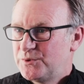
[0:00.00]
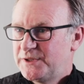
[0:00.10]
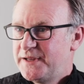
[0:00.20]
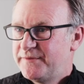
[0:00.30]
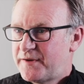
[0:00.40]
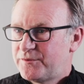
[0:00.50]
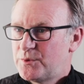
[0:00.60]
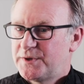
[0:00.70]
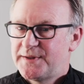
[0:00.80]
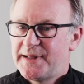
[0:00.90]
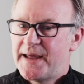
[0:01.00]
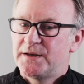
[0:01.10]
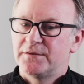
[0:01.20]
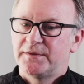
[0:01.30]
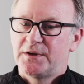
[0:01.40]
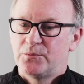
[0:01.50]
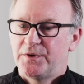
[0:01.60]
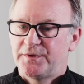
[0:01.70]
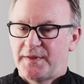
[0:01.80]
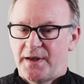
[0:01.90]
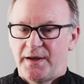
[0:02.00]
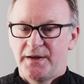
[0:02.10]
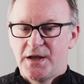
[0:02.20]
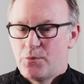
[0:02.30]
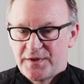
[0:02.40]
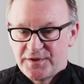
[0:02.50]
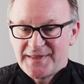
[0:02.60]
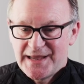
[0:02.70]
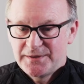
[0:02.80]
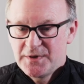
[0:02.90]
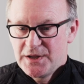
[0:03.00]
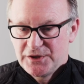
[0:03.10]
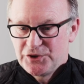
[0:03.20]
would leave everyone at the end of it with whether they